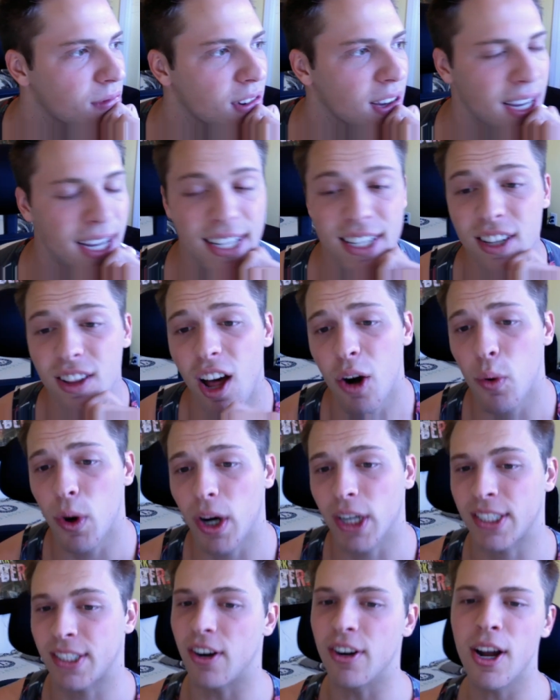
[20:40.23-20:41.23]
It's a lot of
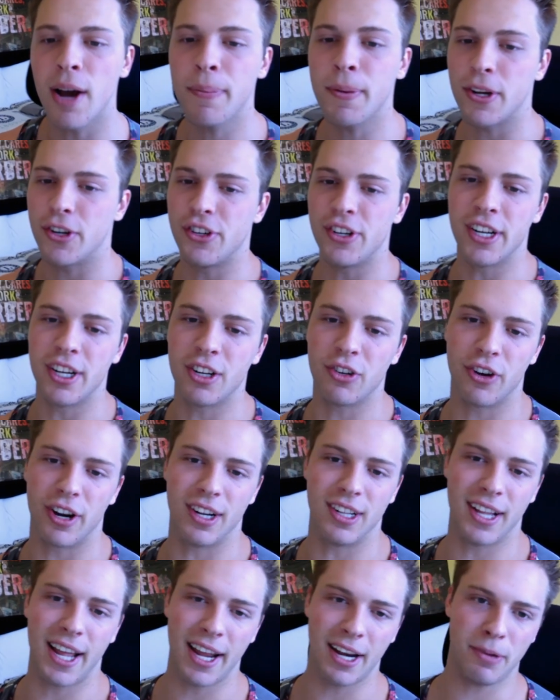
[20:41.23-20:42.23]
work starting up because you need to create a
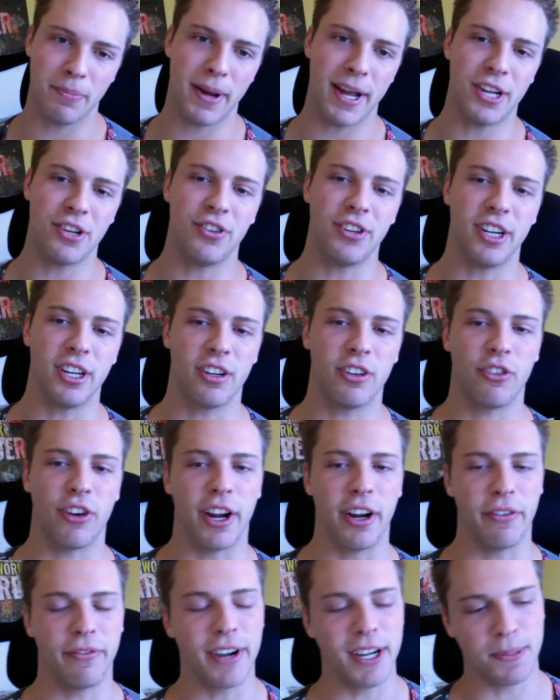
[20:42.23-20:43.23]
landing page. You need to create
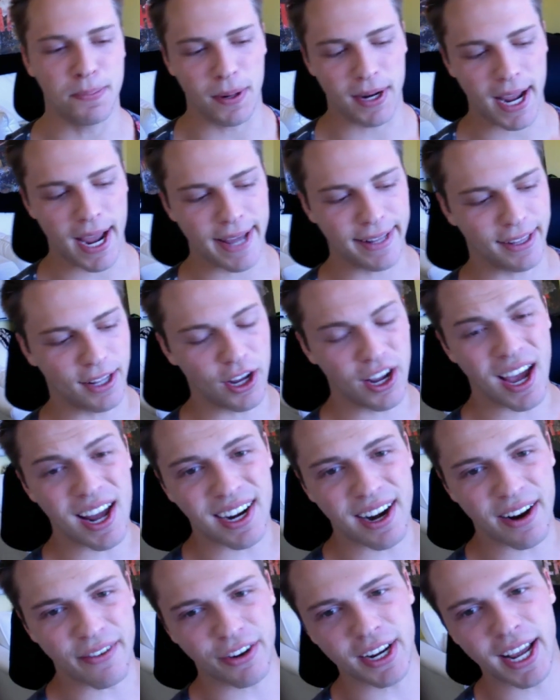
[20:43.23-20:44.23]
your Facebook ad, look at
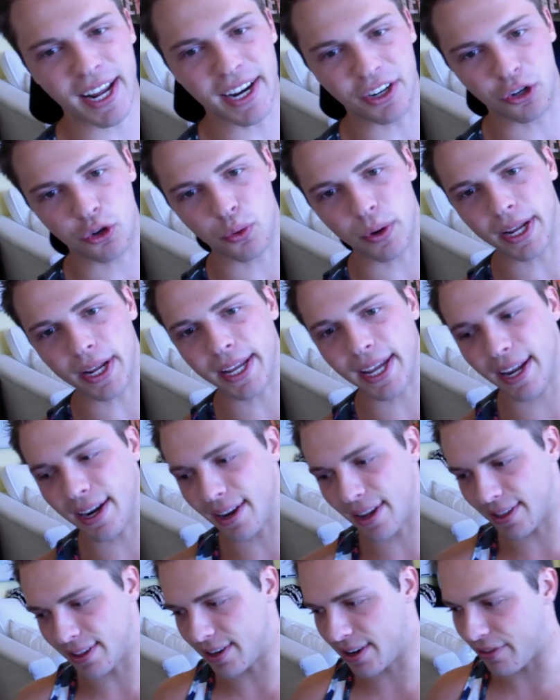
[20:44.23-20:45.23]
it every day to tweak it
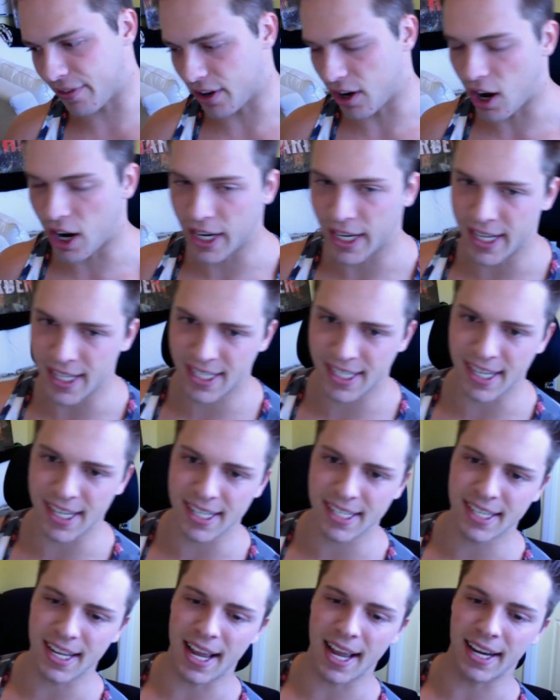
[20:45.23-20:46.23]
and the different
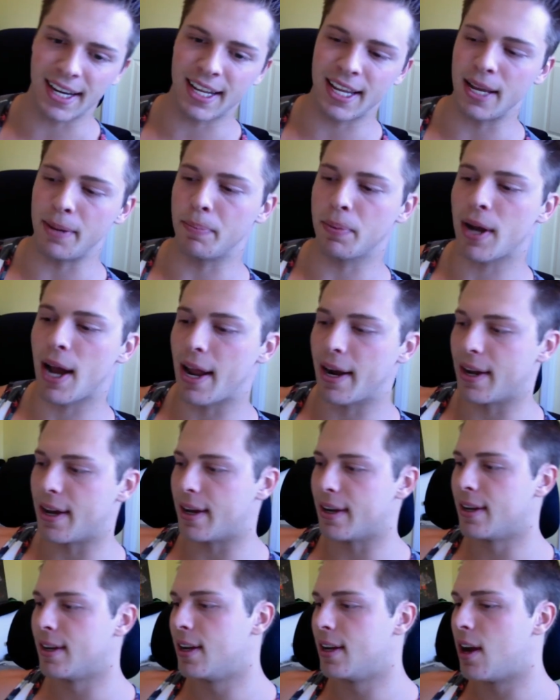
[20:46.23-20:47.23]
audiences, and keep kind of
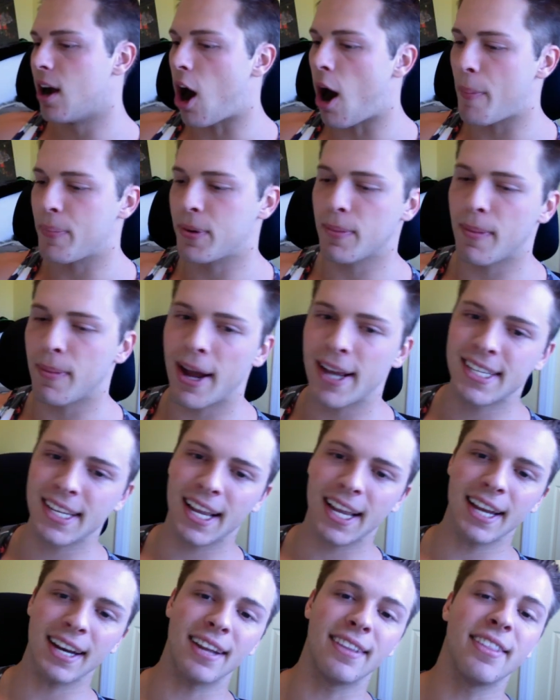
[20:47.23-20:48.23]
optimizing
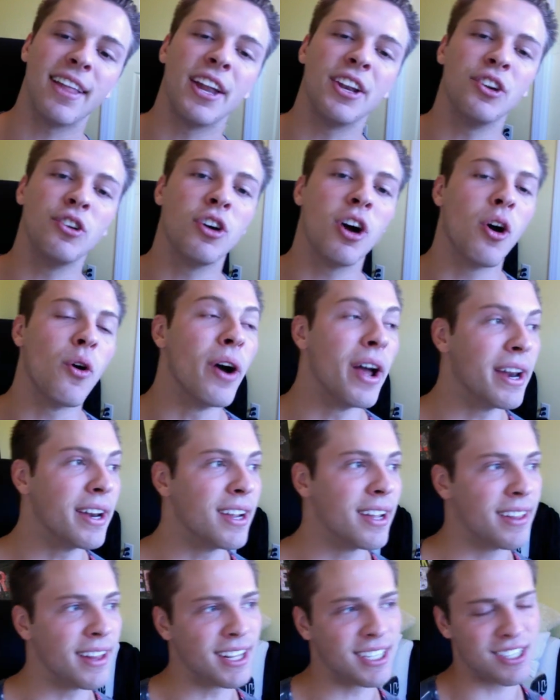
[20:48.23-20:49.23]
it. And then you go in
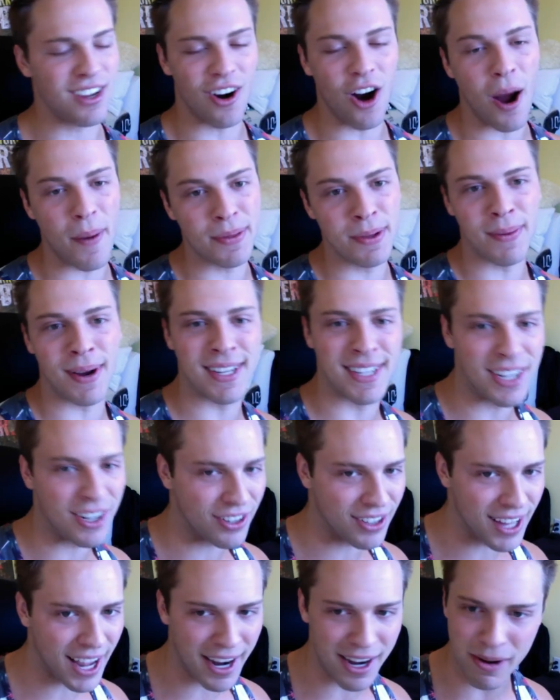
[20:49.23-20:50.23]
and then start optimizing
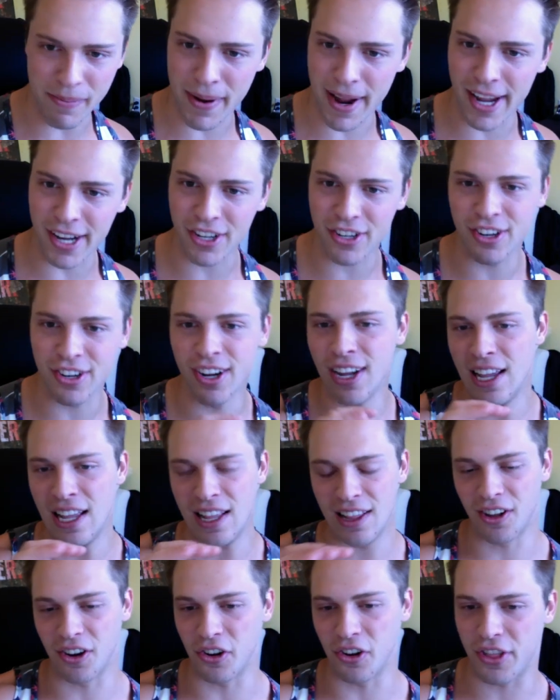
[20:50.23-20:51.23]
your landing page,
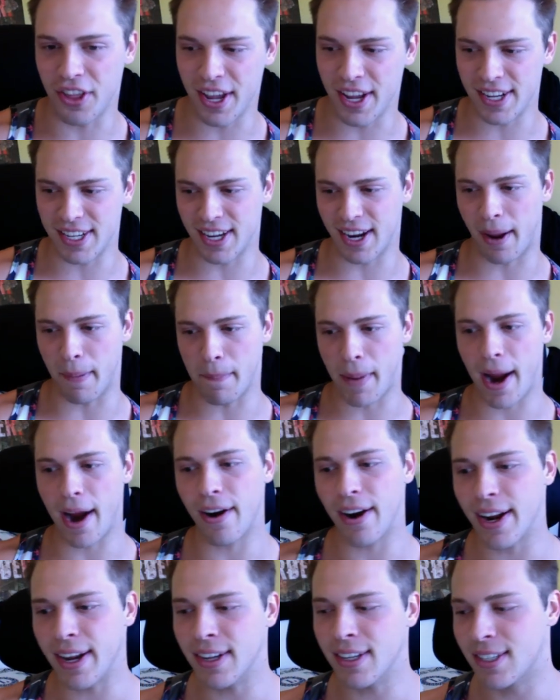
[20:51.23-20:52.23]
little things and
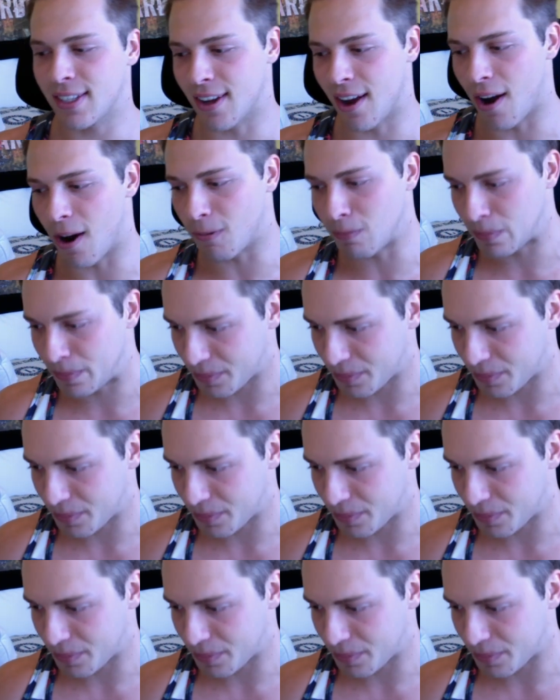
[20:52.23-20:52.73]
comparing. So